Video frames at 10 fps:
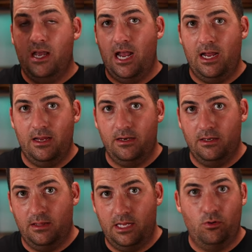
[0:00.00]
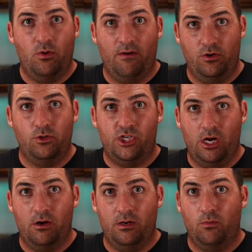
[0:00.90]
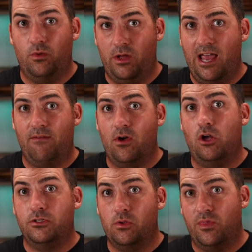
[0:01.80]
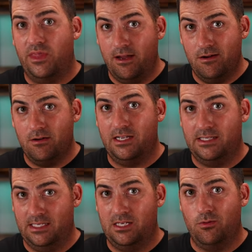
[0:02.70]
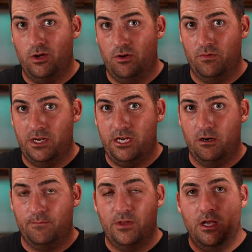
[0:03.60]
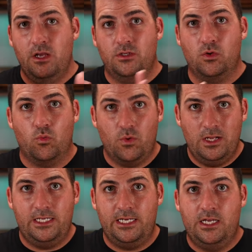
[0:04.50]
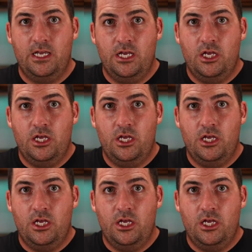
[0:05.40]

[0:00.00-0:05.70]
and then whoever you share it will have also their existing one over here. So really,